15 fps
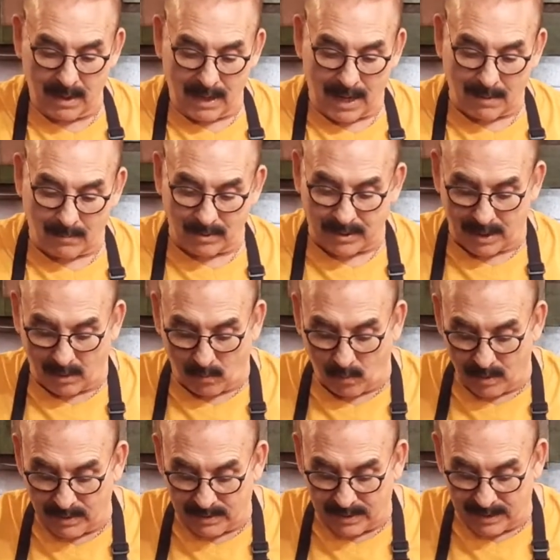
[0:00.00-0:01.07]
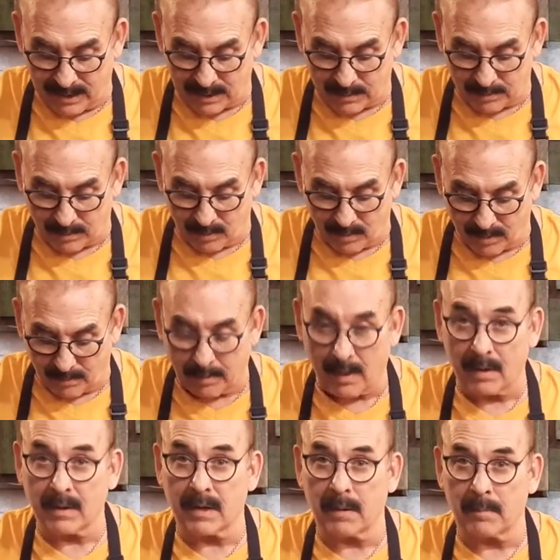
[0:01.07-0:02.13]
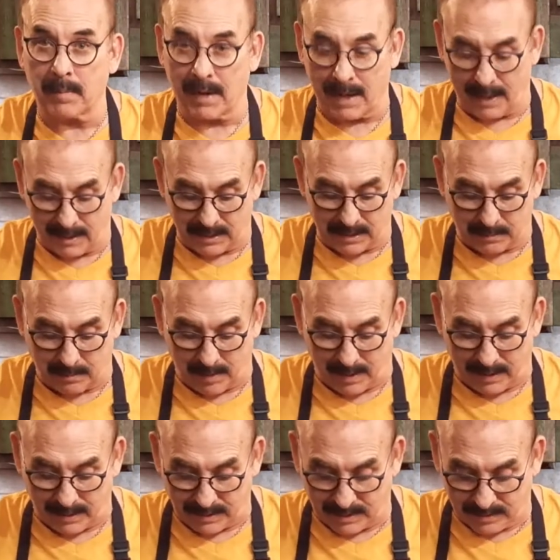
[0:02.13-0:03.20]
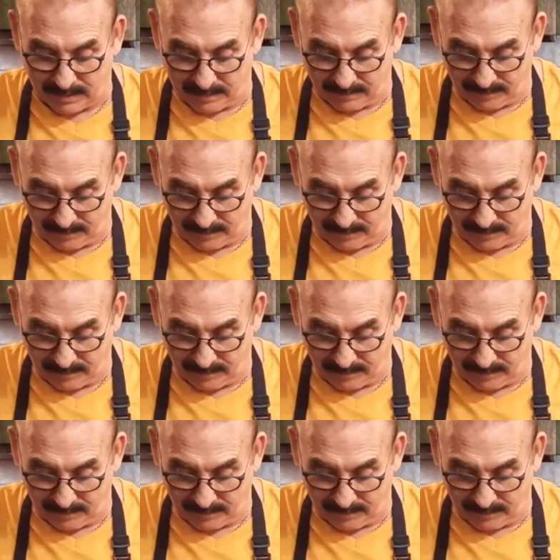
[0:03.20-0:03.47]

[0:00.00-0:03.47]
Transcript: I'm going to take 1 teaspoon of pumpkin pie spice.